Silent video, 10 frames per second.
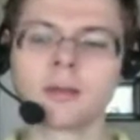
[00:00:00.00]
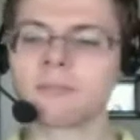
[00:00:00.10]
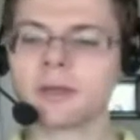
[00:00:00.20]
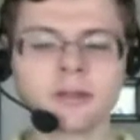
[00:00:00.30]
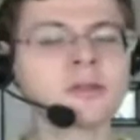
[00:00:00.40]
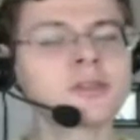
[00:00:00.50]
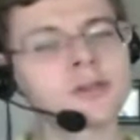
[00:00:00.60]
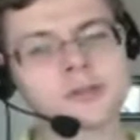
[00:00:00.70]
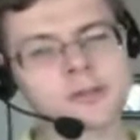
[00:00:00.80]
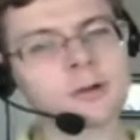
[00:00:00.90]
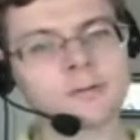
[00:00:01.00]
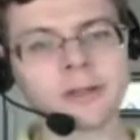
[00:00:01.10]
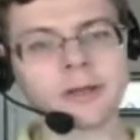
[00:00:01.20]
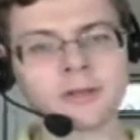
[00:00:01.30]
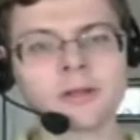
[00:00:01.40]
Meditation is sort of
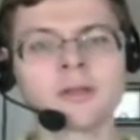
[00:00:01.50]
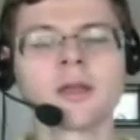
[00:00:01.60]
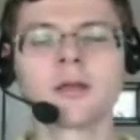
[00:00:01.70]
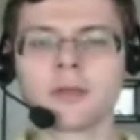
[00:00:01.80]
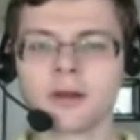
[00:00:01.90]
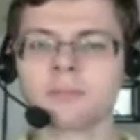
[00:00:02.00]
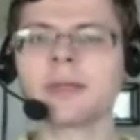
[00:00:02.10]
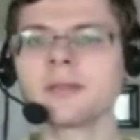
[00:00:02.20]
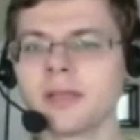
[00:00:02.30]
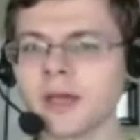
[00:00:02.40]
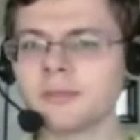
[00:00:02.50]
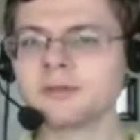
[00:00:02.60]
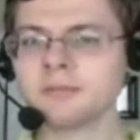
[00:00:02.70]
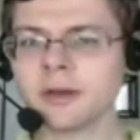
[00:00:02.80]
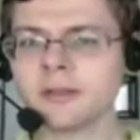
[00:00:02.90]
like that. There are many types
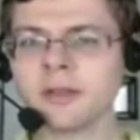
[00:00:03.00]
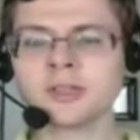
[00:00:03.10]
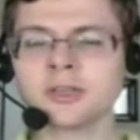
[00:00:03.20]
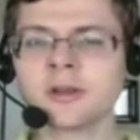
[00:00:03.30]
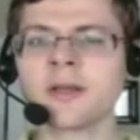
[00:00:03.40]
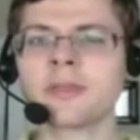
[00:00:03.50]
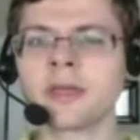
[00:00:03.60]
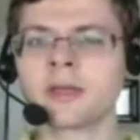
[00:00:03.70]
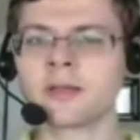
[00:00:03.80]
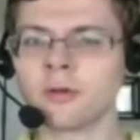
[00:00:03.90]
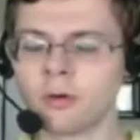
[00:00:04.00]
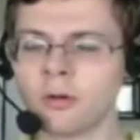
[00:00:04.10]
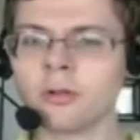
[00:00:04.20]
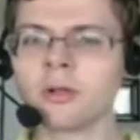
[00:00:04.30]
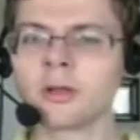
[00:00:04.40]
of meditation, and they can
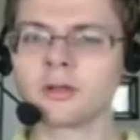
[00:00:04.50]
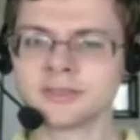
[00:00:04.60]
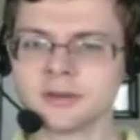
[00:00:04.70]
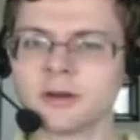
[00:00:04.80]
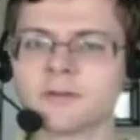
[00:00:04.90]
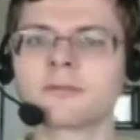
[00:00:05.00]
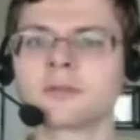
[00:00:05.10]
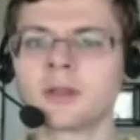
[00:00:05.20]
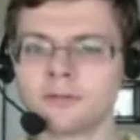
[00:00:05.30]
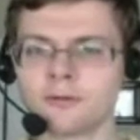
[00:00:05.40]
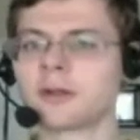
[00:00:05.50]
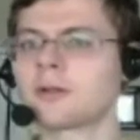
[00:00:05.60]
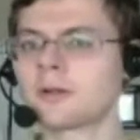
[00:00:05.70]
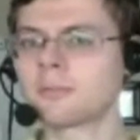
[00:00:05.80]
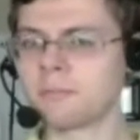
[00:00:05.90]
all serve different
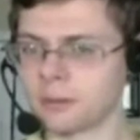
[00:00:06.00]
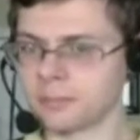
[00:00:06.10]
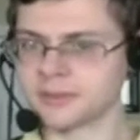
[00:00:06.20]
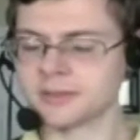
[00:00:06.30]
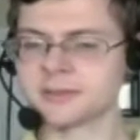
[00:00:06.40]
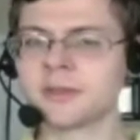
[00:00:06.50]
purposes.